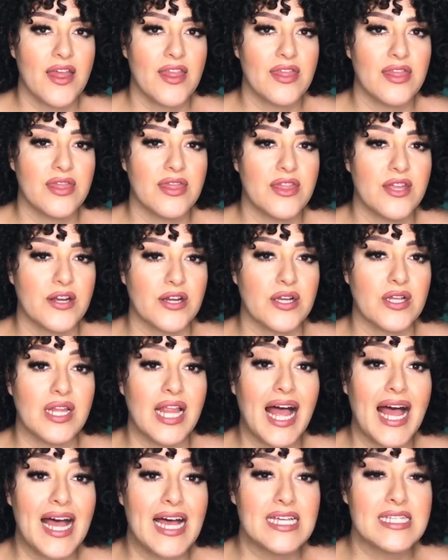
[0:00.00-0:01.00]
They're
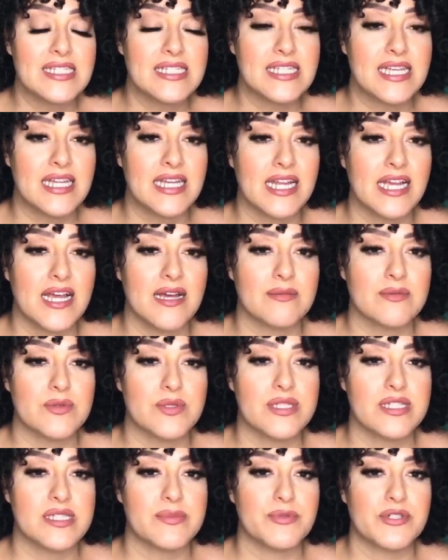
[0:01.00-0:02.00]
glass, and it comes
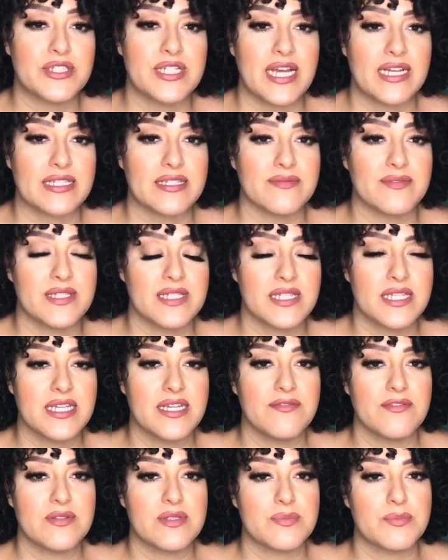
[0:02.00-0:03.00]
with this protective
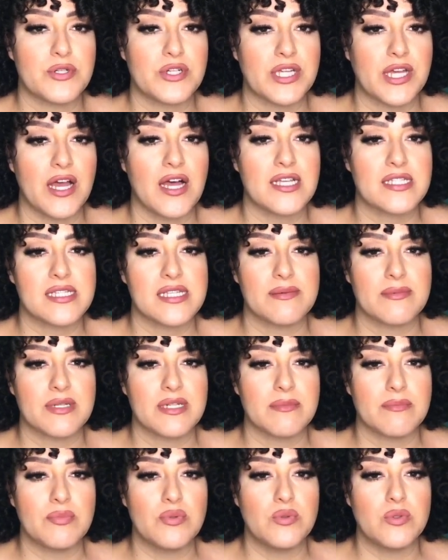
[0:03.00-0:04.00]
sleeve. It's pretty awesome, and
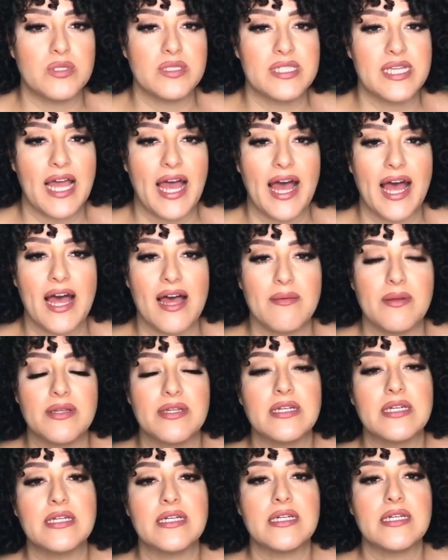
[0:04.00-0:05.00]
a pull tab
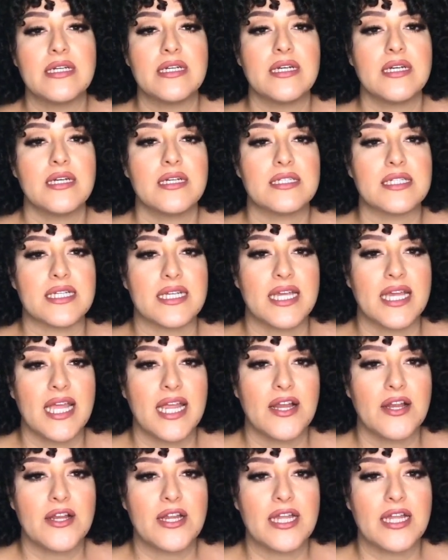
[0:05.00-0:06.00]
to
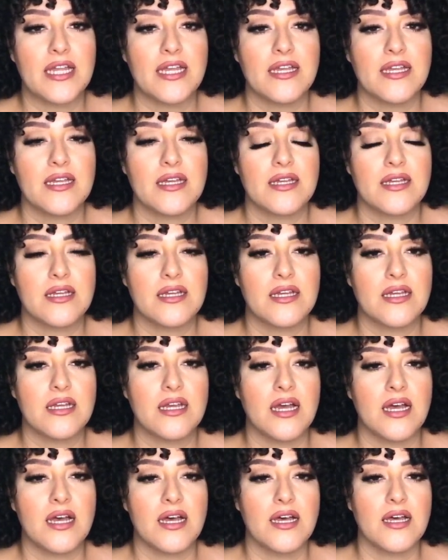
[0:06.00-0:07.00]
carry,
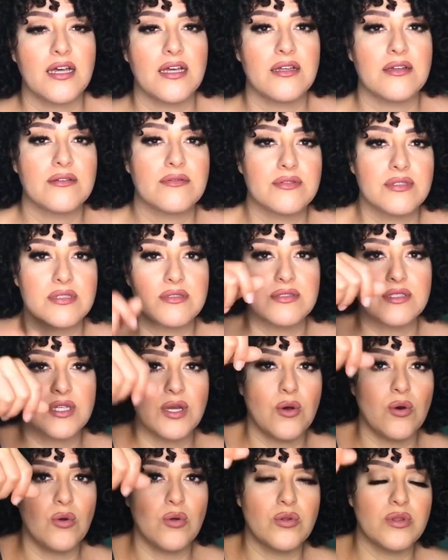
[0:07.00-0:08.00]
to
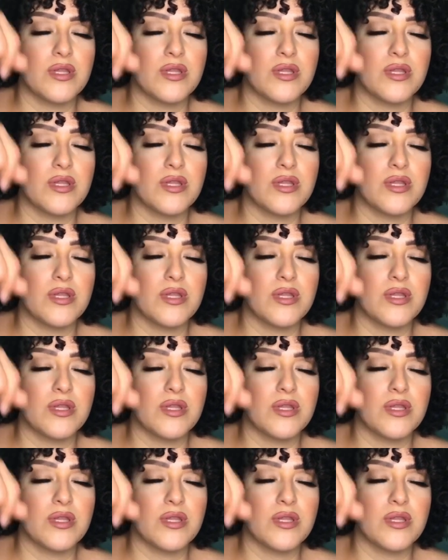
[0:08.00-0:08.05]
hold the